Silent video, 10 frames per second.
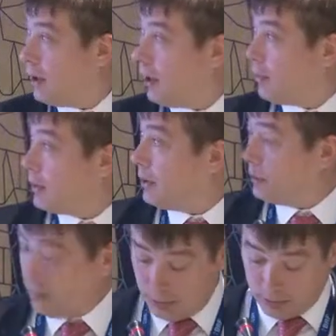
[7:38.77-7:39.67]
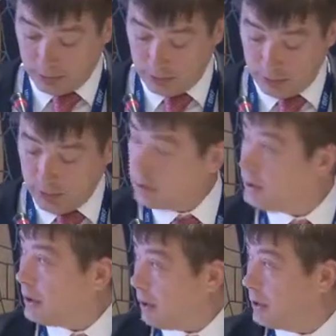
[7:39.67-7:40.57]
upper
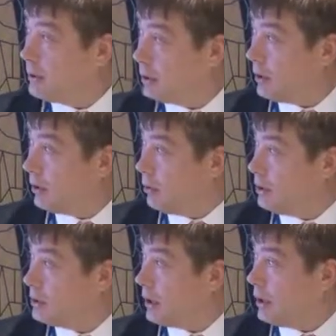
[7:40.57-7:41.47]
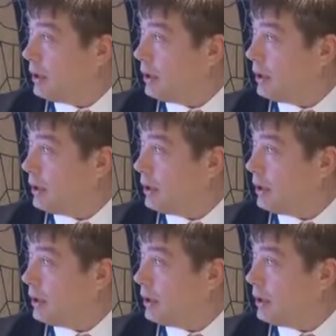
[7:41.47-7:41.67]
cell is anodic cell,